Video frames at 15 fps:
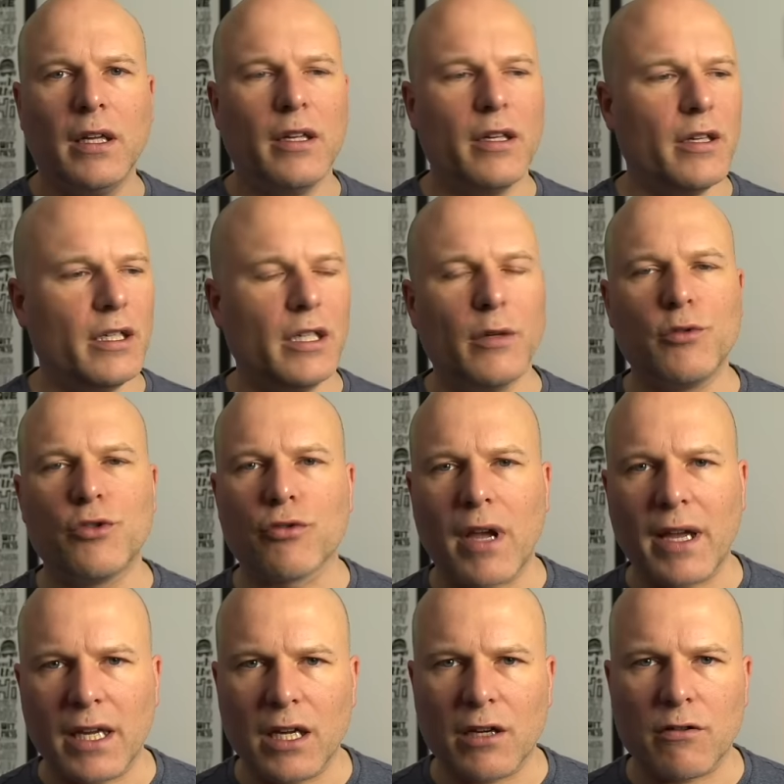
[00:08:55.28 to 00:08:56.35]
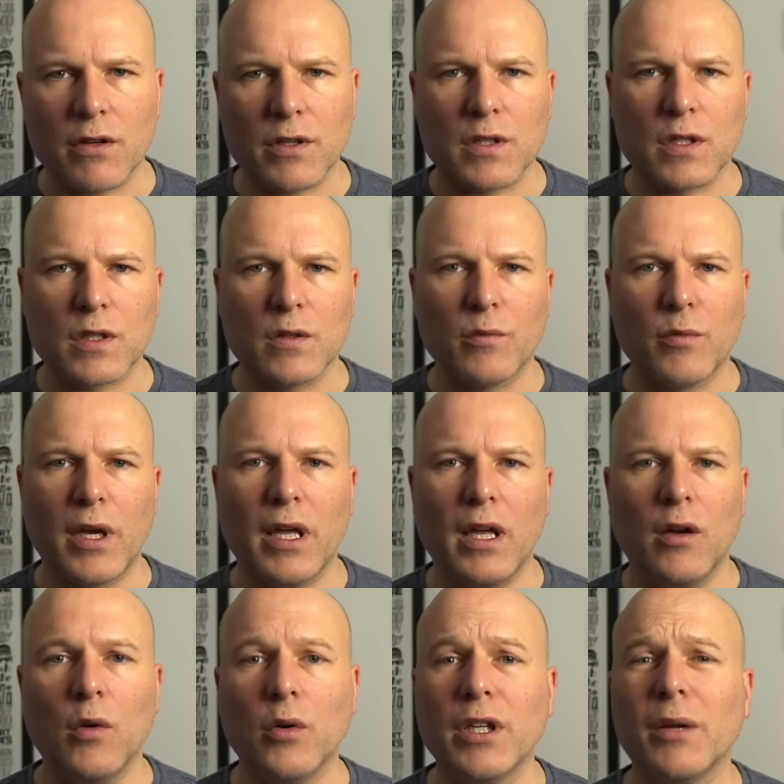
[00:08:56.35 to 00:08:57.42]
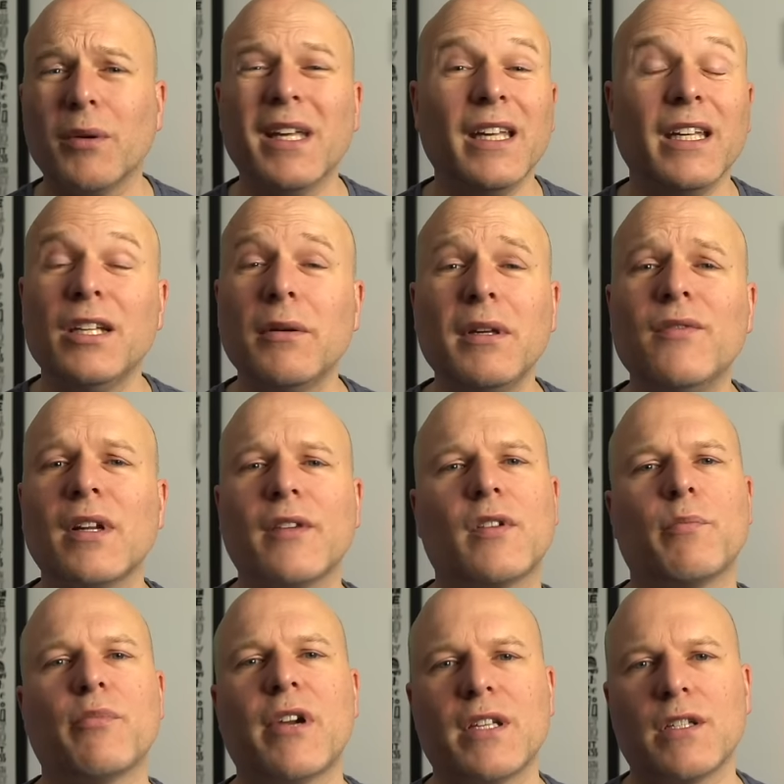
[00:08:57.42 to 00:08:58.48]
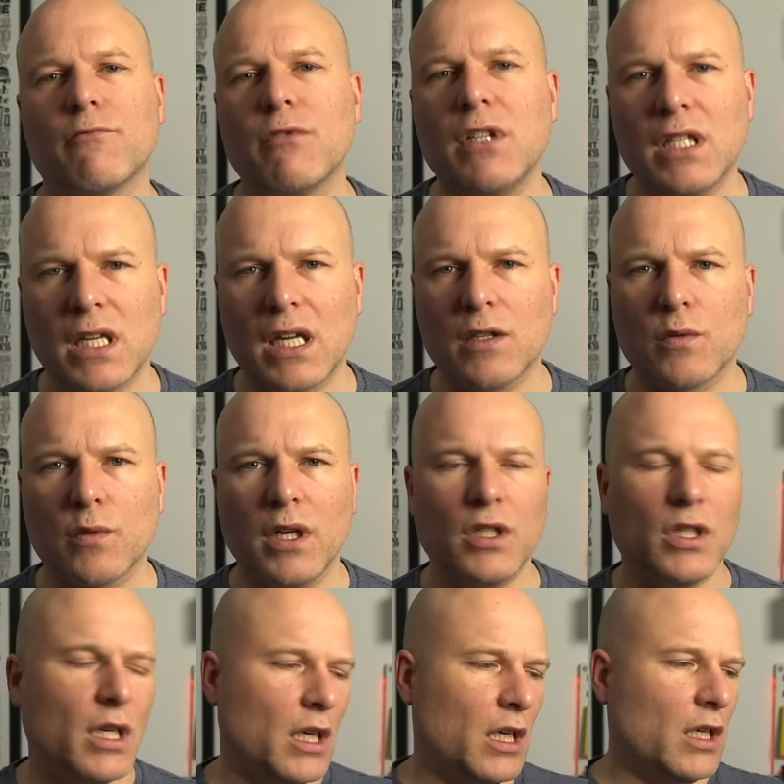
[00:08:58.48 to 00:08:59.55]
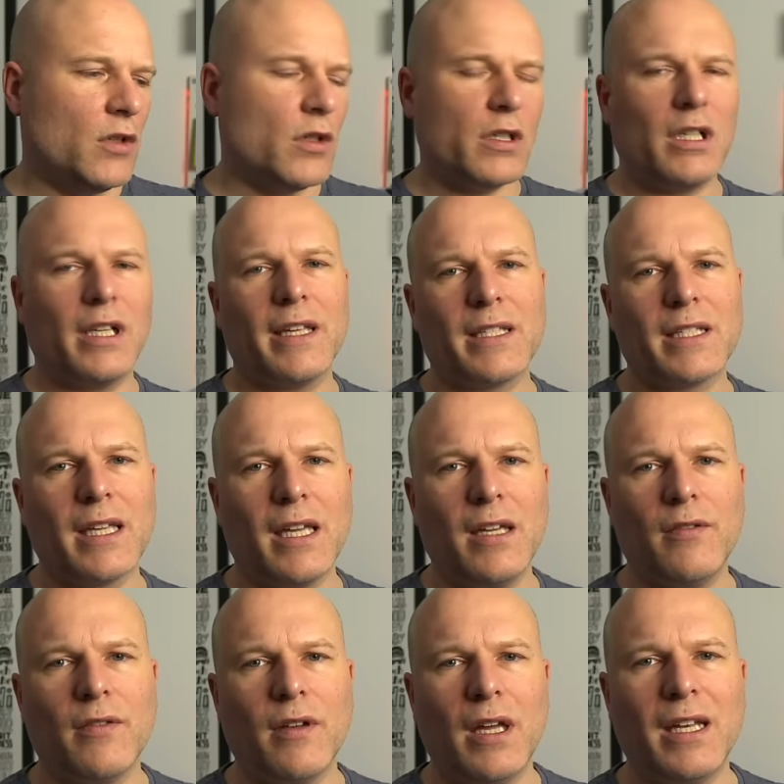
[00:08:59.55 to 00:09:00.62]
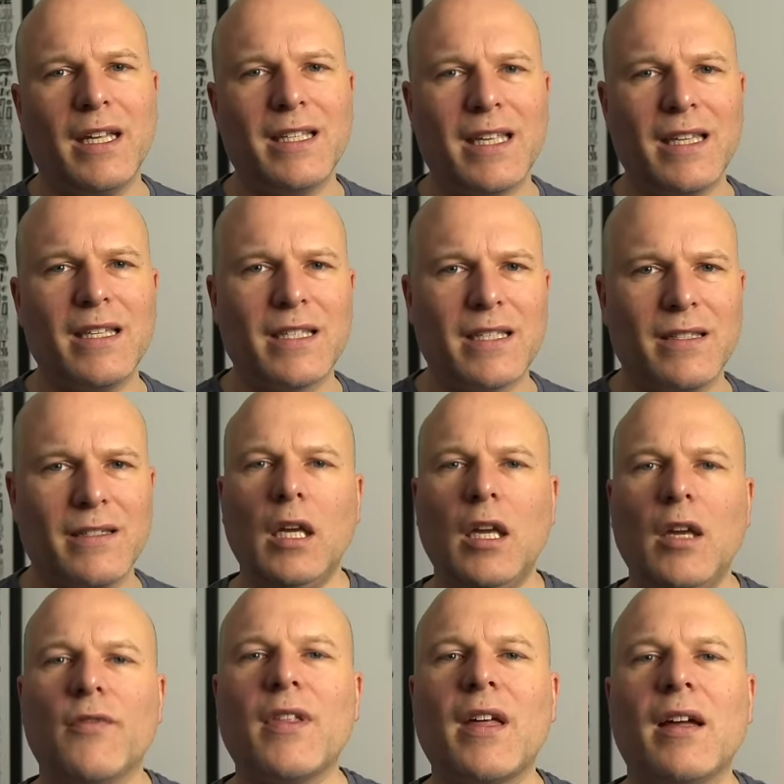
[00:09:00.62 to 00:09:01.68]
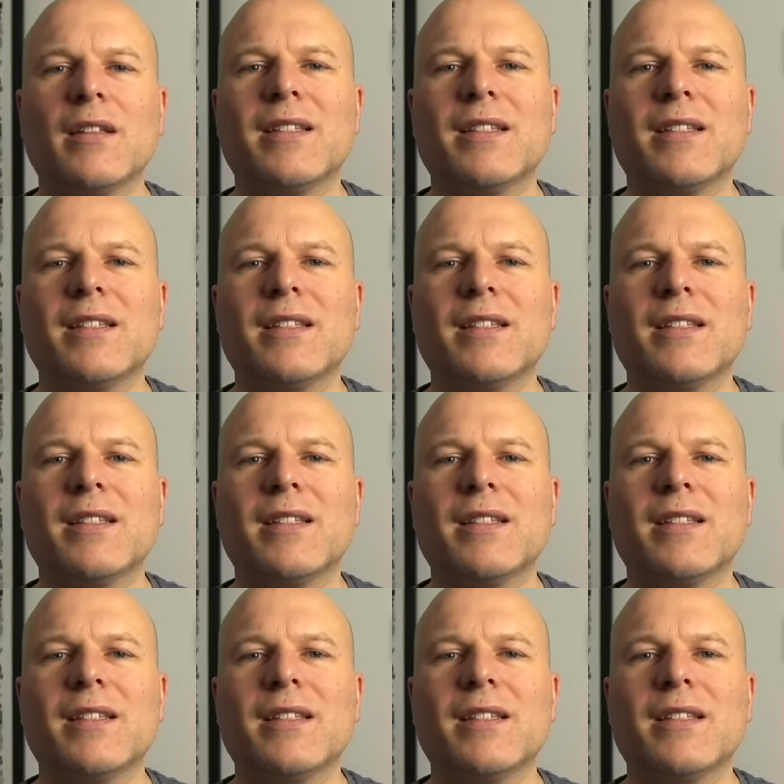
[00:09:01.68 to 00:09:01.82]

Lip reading: you know, drag it across to somewhere, or you know, you don't even have to press a reset switch. You just click save and it's instant. If that